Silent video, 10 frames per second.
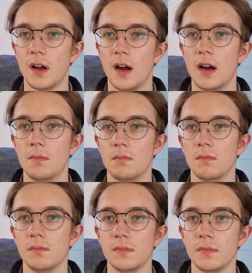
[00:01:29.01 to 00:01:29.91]

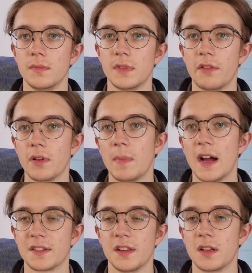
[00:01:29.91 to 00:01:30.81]
um, giving
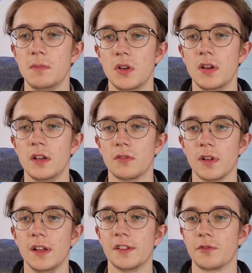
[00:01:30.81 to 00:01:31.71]
back to the community
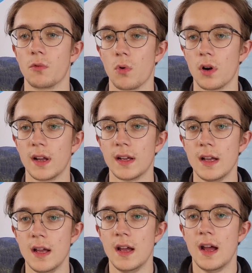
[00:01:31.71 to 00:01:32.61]
really is rewarding,
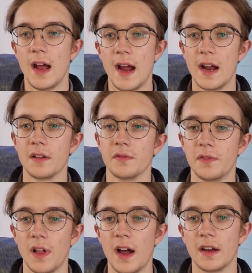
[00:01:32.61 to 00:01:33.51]
and
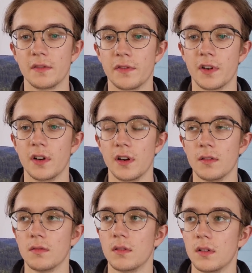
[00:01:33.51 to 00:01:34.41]
flying for
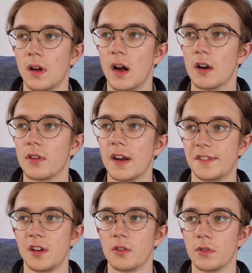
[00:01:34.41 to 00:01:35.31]
uh, Rise
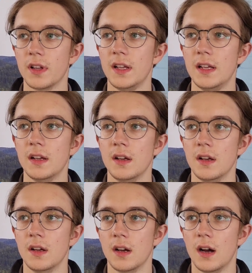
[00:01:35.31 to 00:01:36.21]
Air really
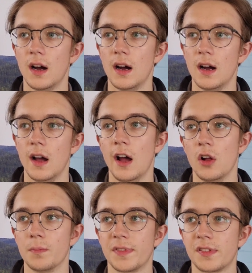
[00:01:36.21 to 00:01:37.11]
uh,
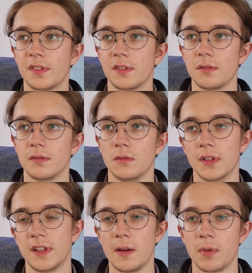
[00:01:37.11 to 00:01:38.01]
helps
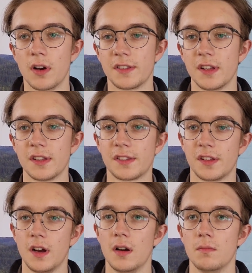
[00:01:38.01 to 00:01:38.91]
with that process.
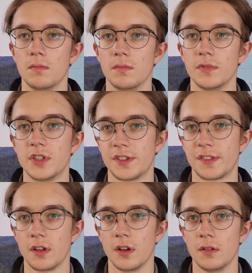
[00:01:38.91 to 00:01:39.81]
Um, just
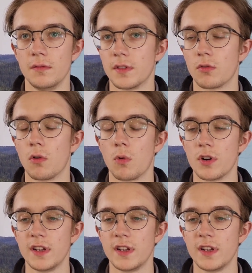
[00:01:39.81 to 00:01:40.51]
the the reward you